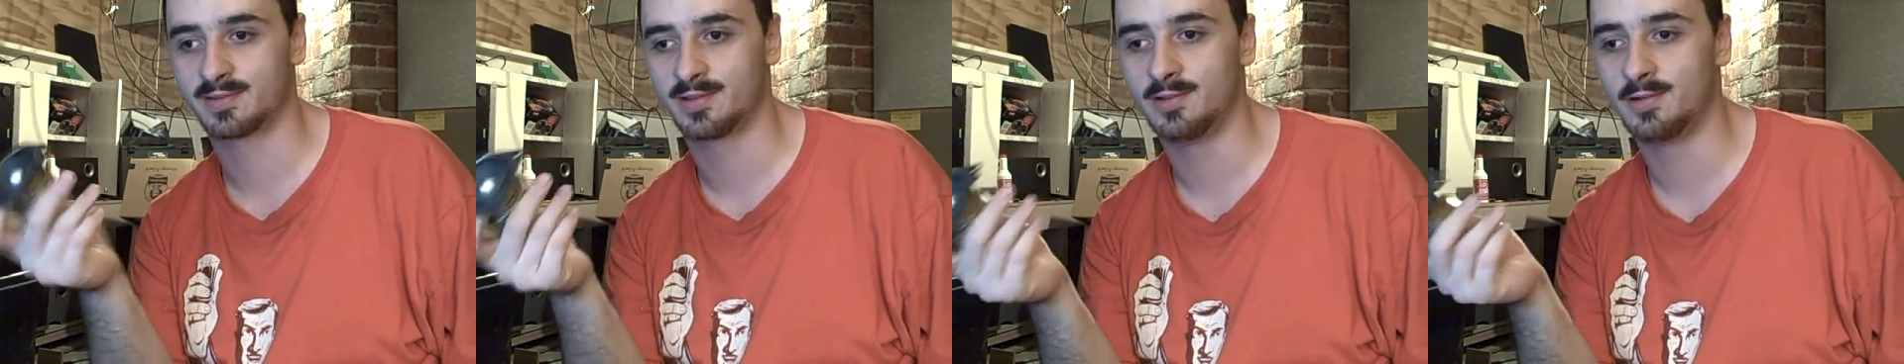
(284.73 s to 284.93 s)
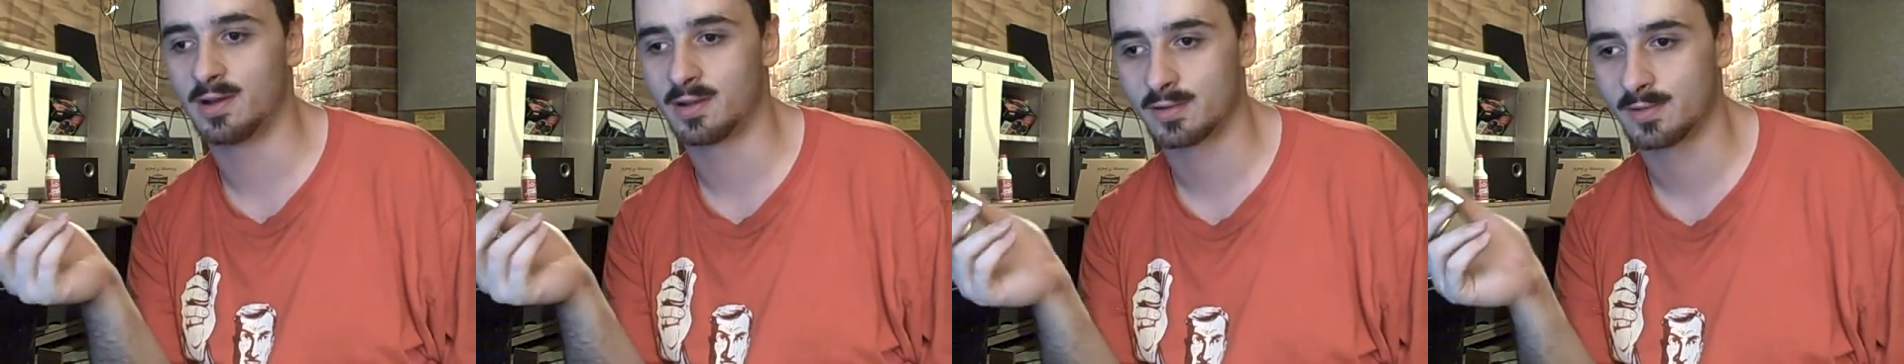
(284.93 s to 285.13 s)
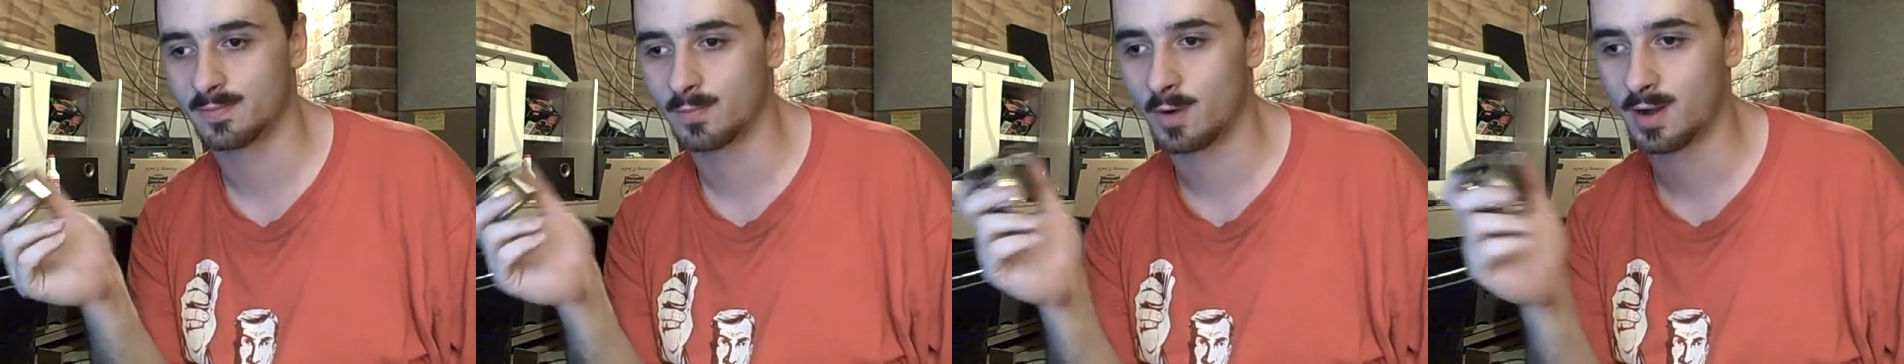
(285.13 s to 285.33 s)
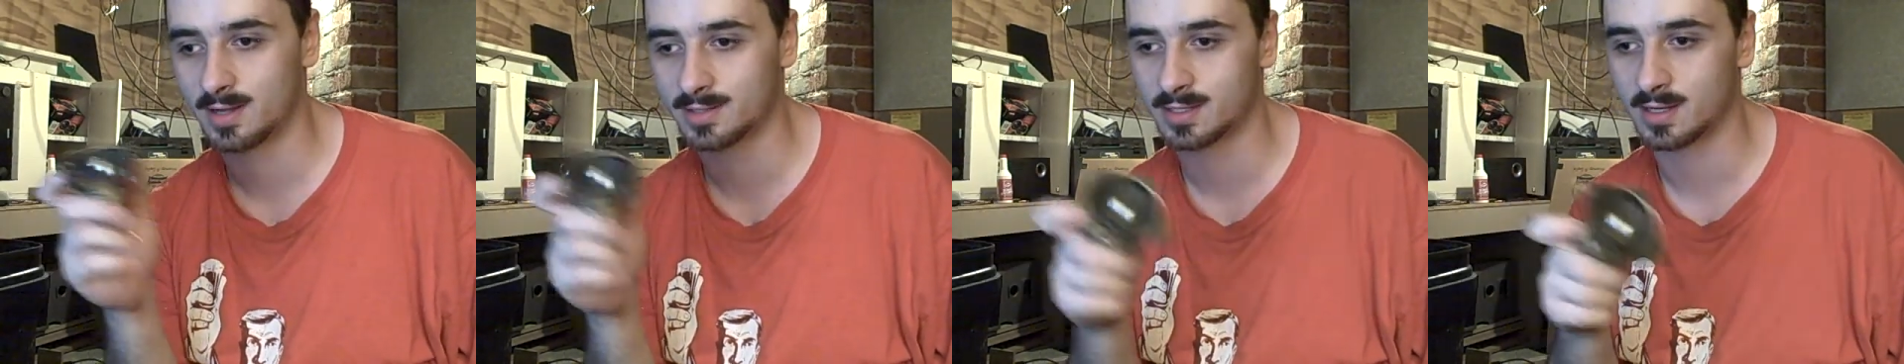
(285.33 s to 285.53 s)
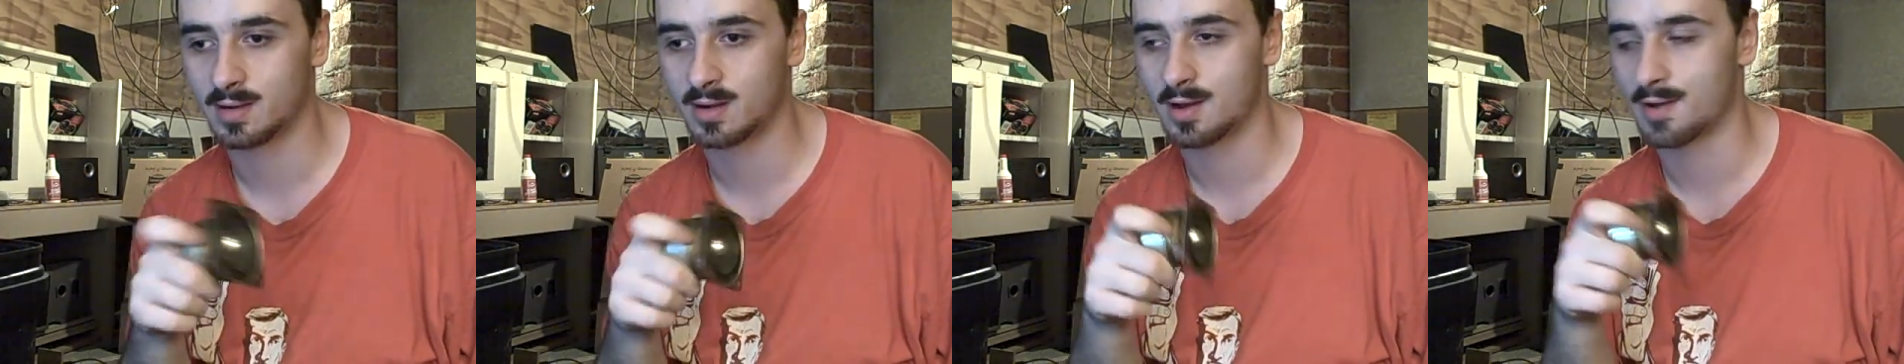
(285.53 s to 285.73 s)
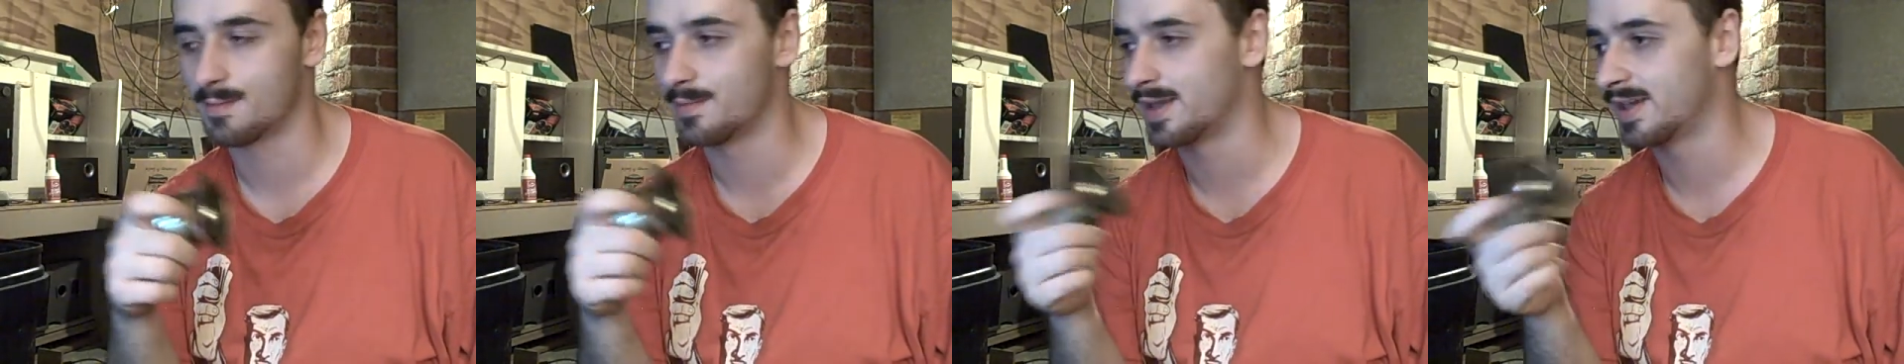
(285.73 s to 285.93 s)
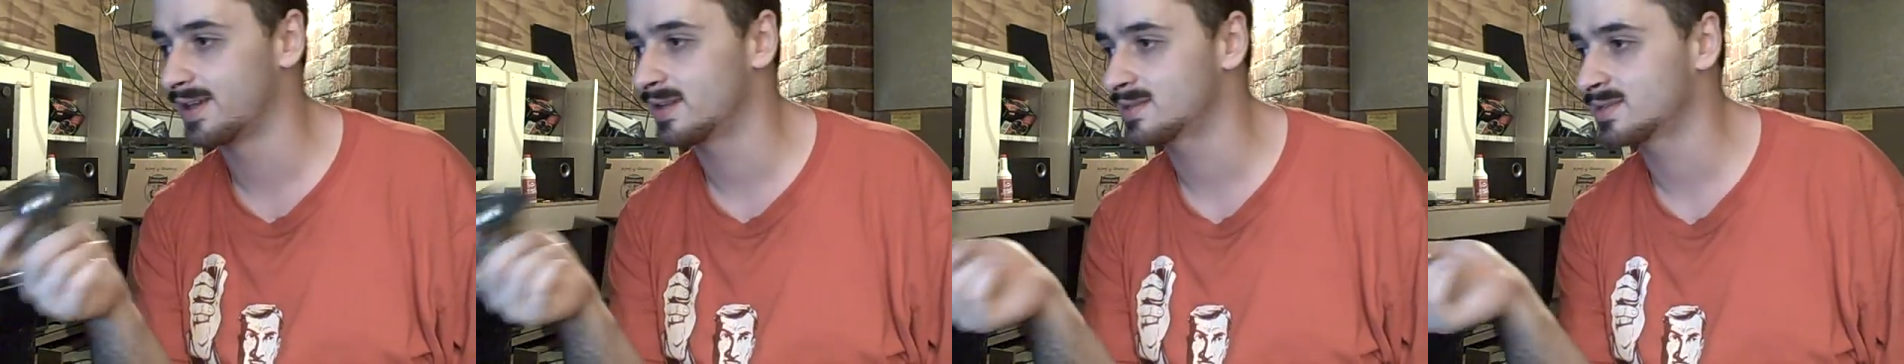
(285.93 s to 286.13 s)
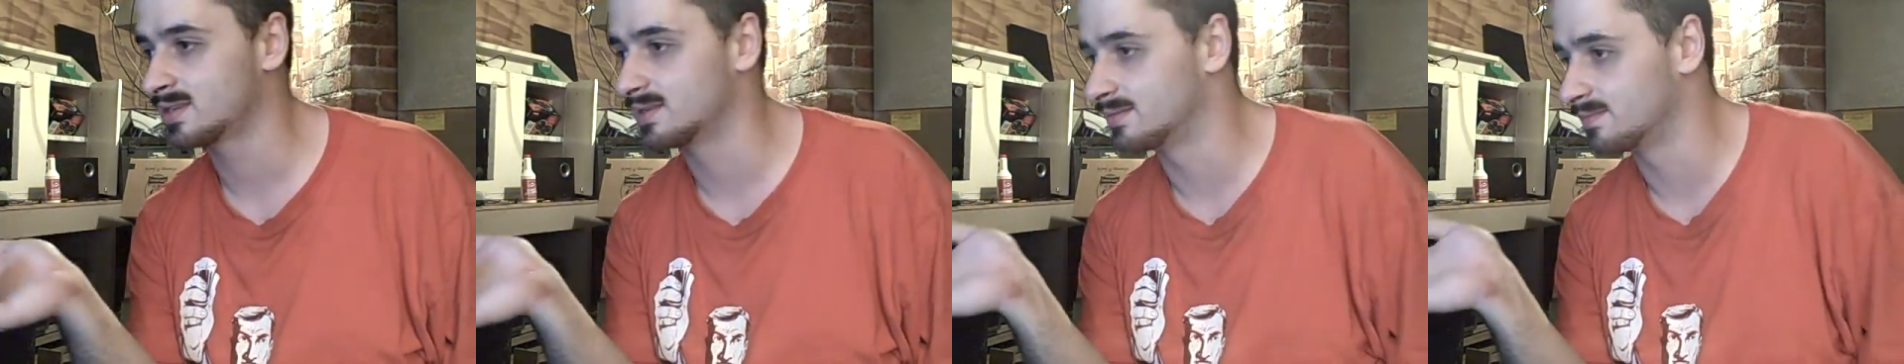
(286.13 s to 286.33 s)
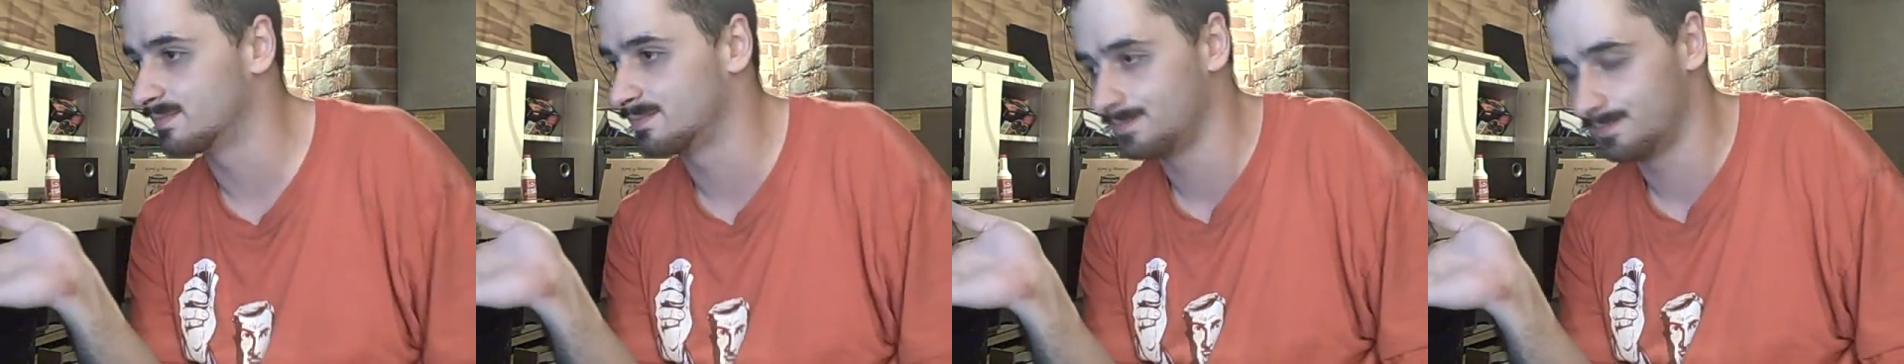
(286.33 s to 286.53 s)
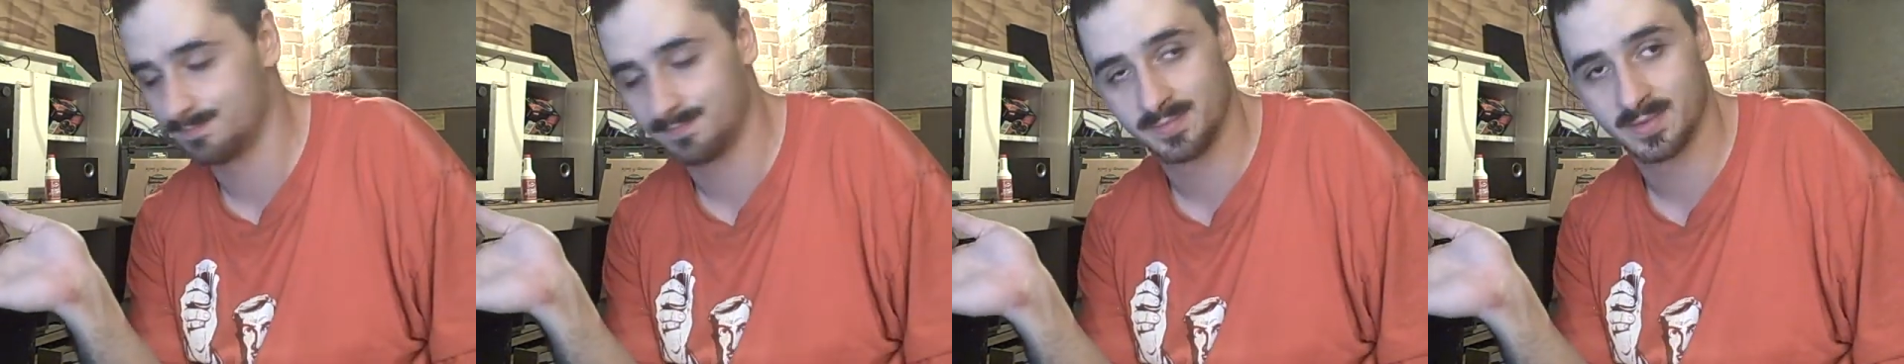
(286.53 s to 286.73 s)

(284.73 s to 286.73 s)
200 watts RMS, and